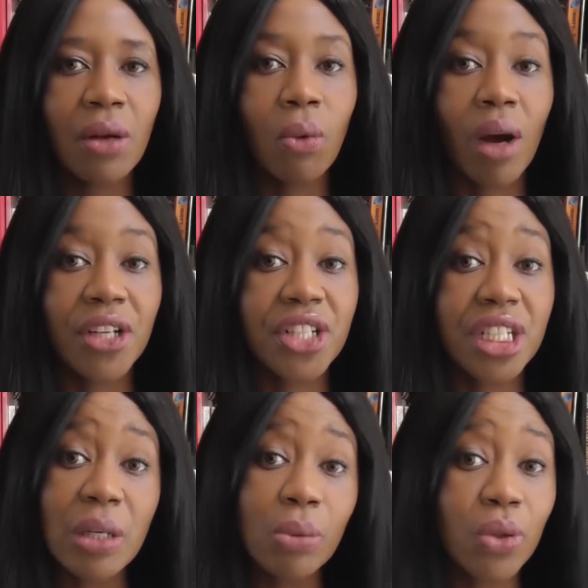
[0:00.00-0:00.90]
in what
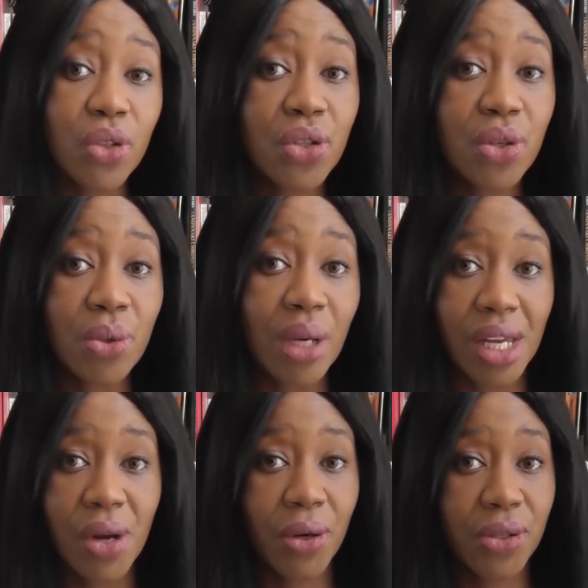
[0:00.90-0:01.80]
she will do
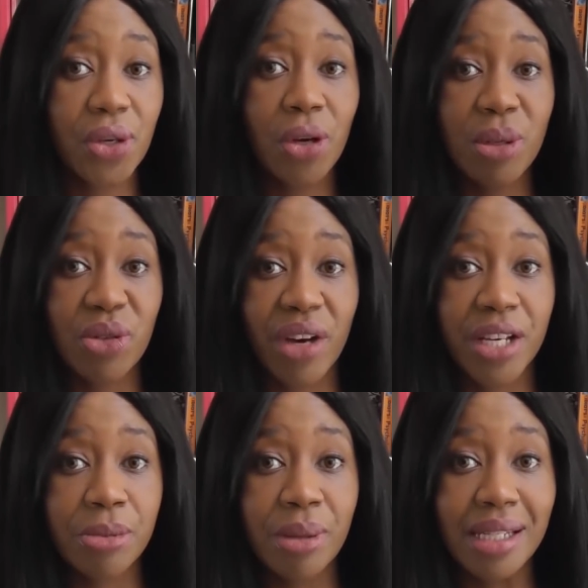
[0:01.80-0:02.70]
in her term as
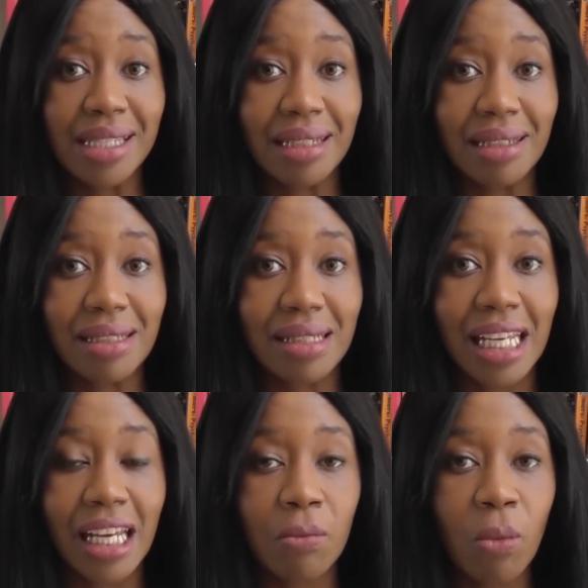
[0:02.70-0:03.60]
vice president
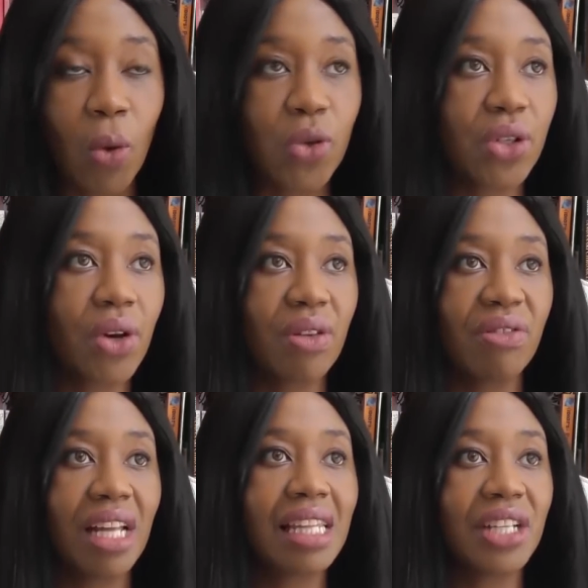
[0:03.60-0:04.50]
than more so the
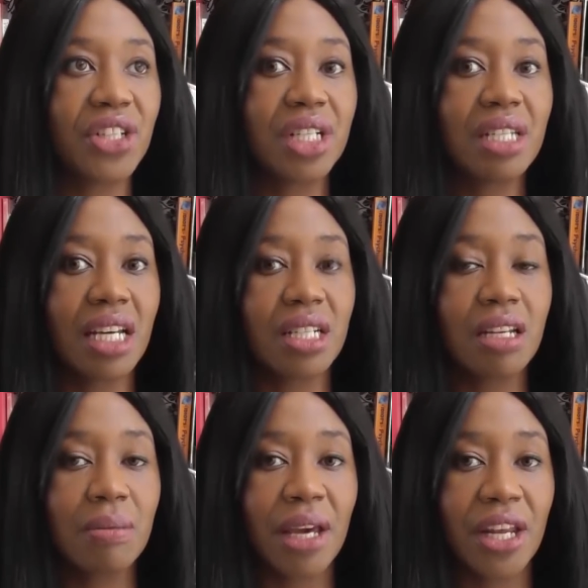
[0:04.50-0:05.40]
fact that she's
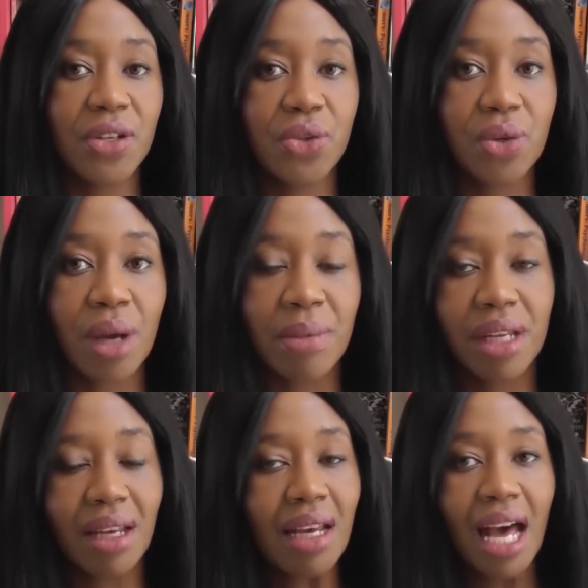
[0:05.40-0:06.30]
actually made history. I
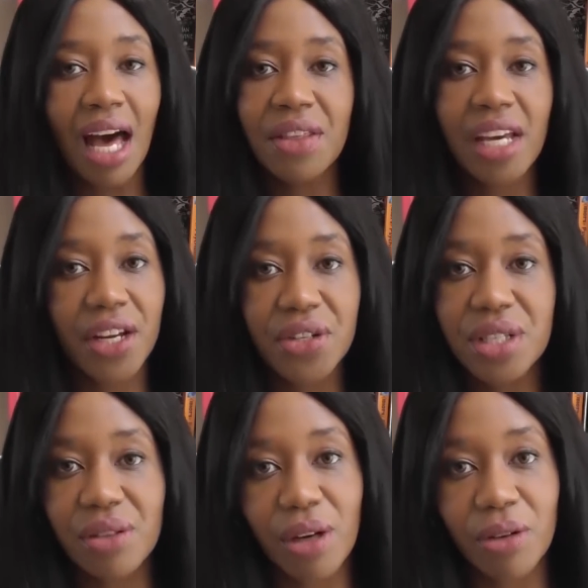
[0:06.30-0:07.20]
mean, other
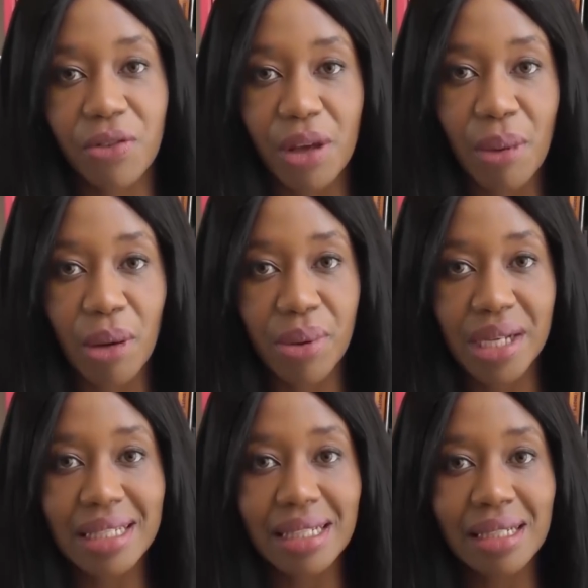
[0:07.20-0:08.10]
countries have got female
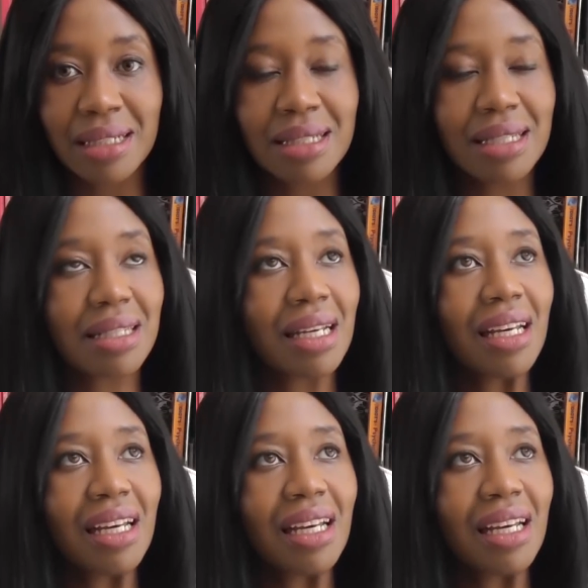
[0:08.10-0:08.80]
presidents.